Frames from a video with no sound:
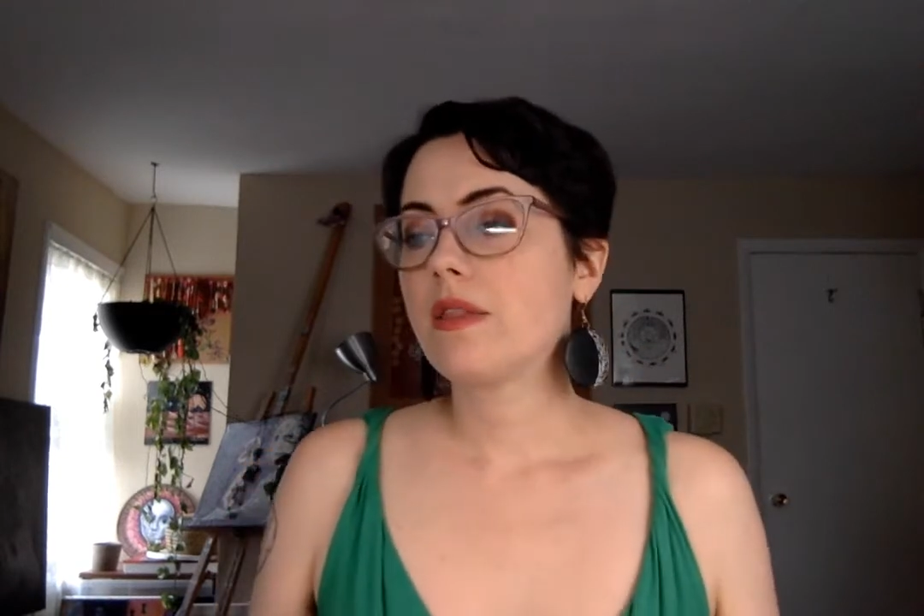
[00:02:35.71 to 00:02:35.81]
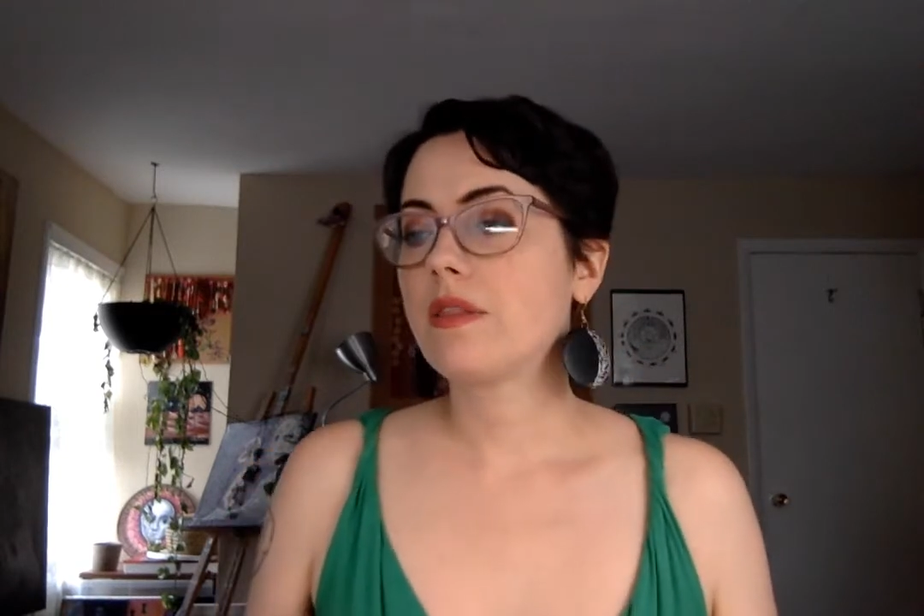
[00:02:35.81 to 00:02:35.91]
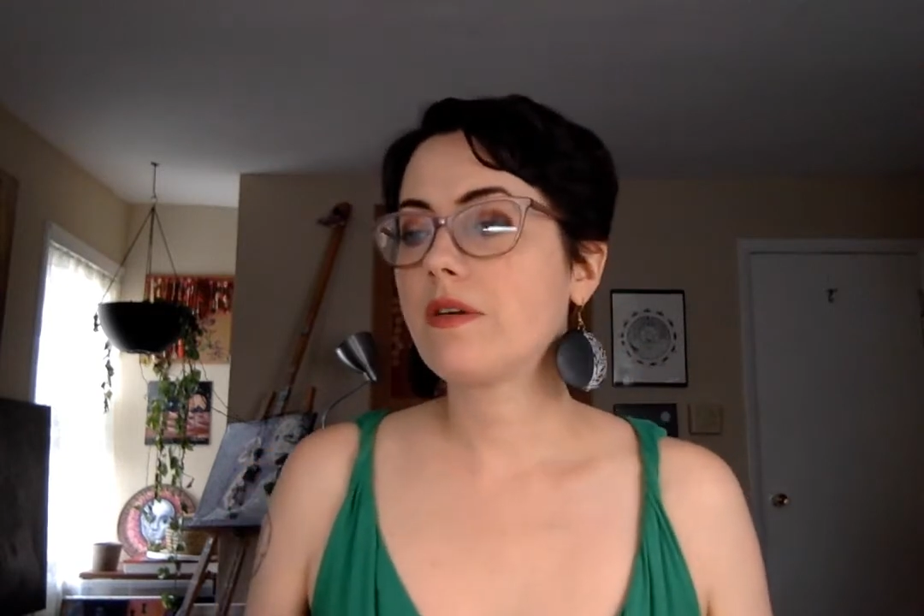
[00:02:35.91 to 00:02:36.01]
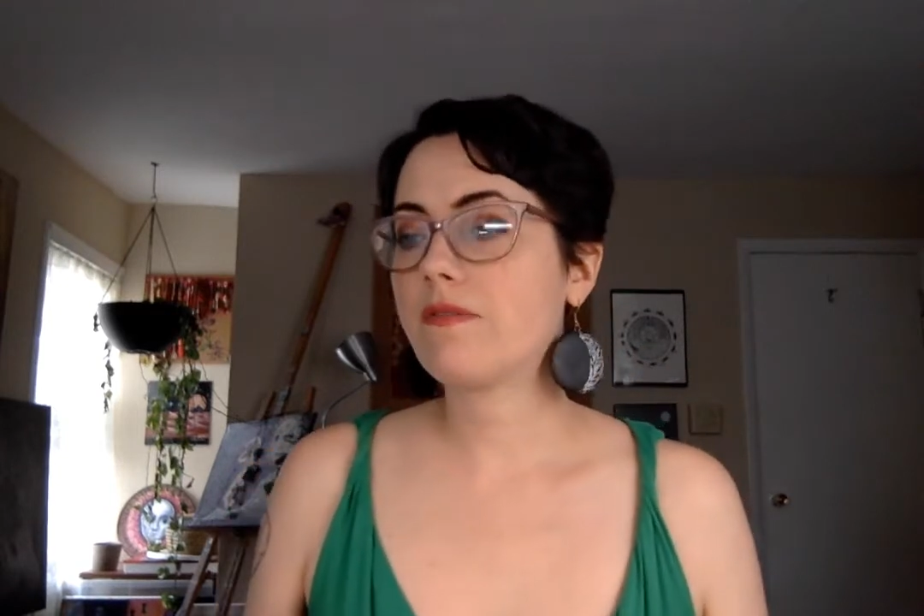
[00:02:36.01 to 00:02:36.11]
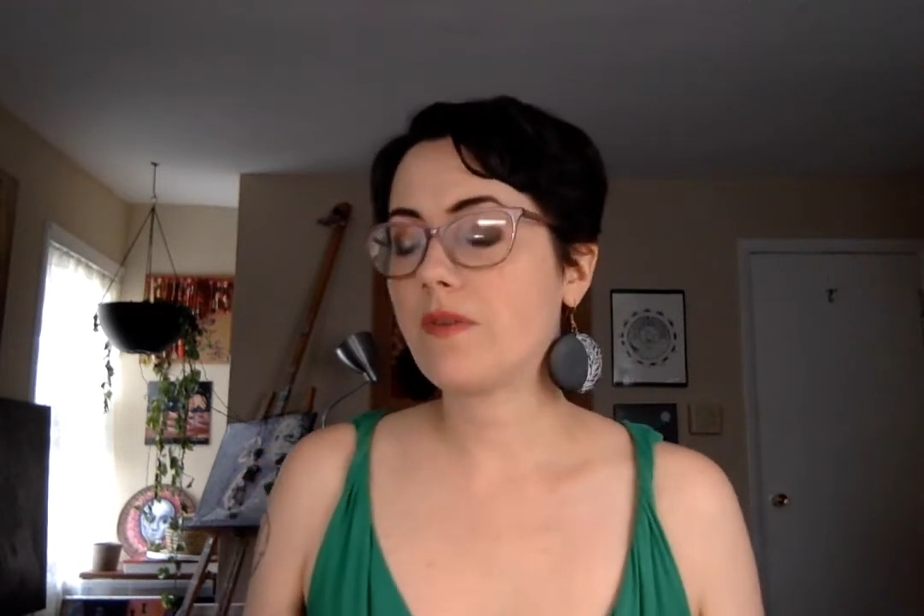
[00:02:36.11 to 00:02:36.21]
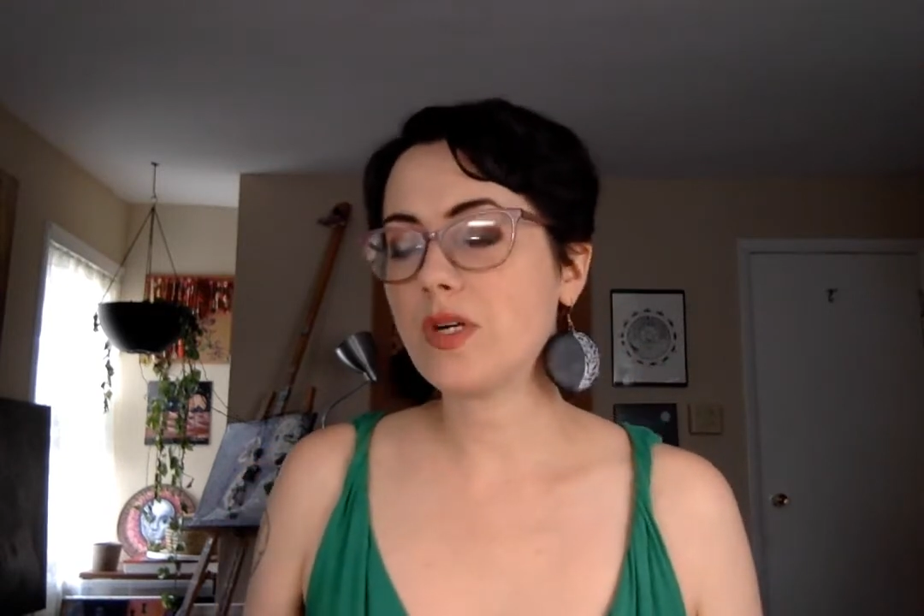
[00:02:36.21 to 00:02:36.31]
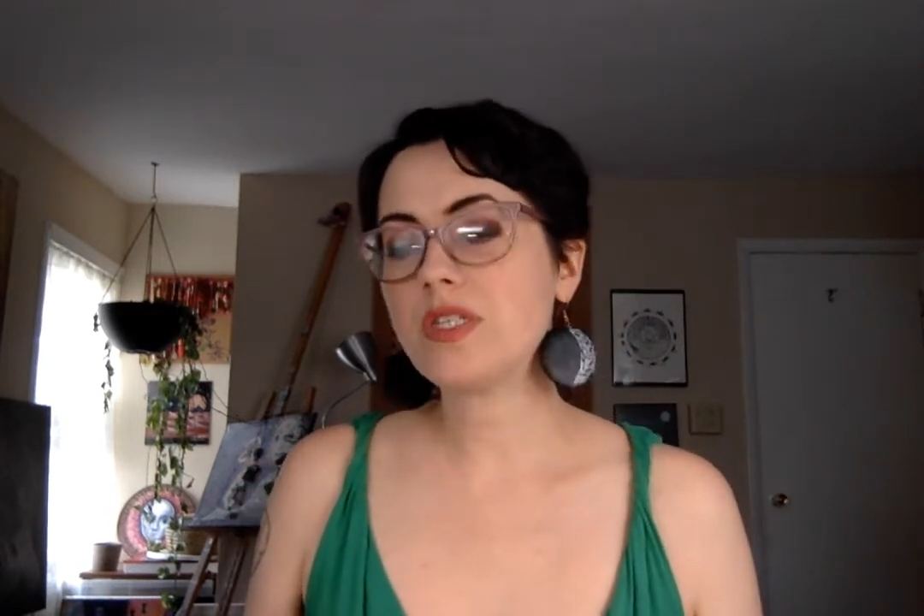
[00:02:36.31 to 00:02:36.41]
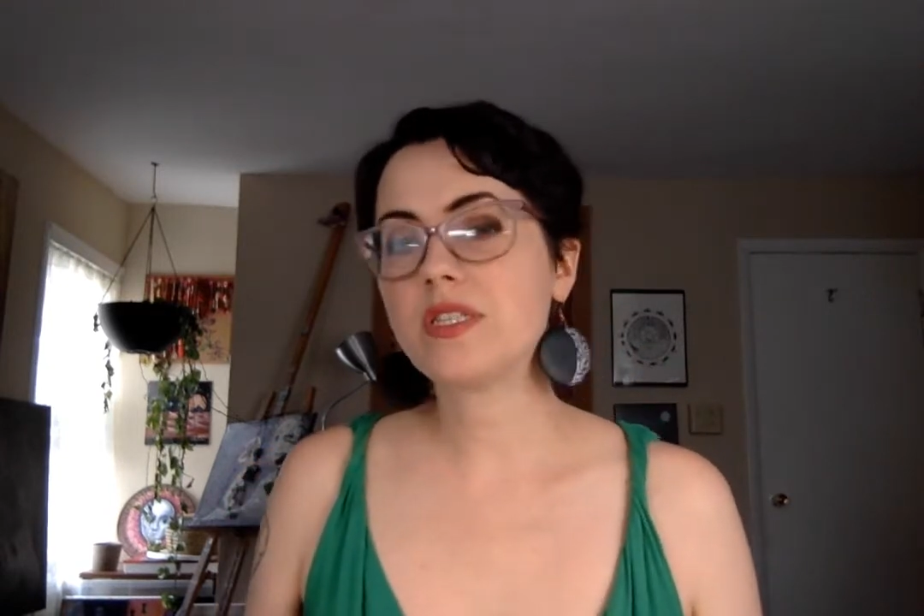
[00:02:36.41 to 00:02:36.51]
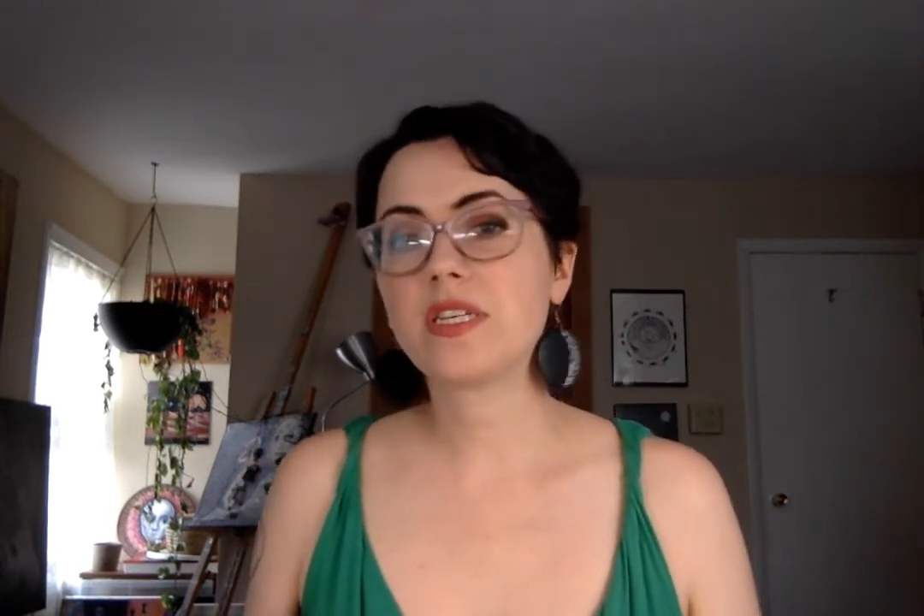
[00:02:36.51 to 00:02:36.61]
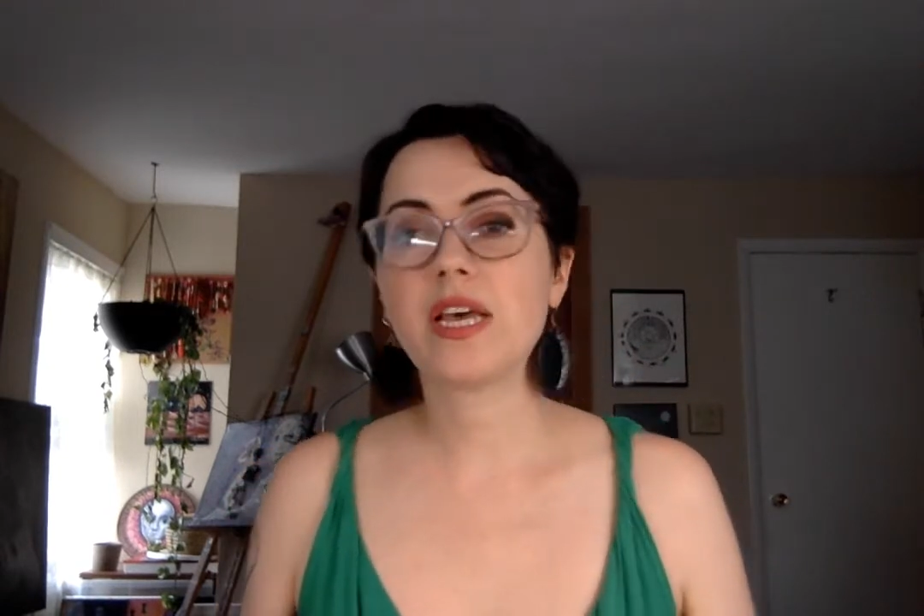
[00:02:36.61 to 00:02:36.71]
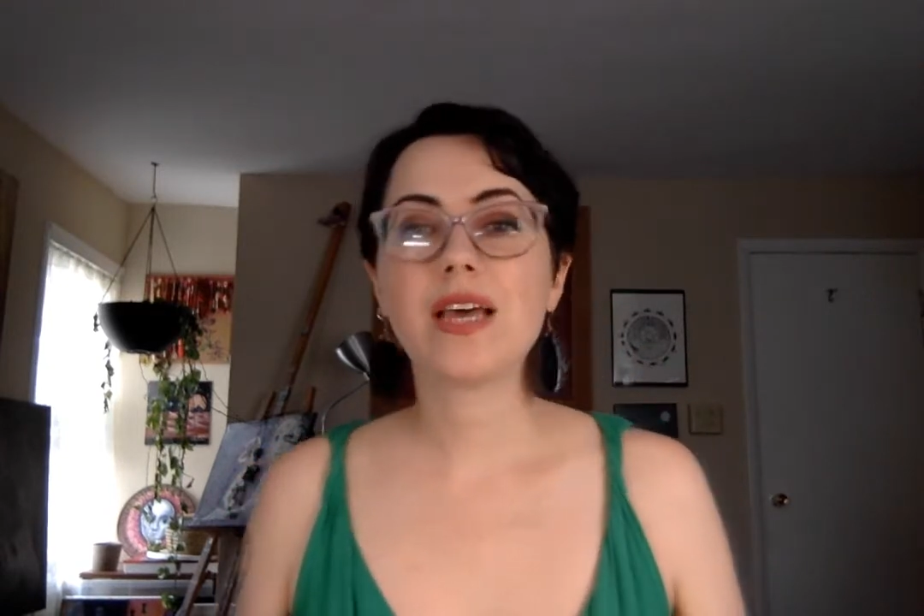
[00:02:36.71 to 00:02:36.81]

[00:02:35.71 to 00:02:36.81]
The first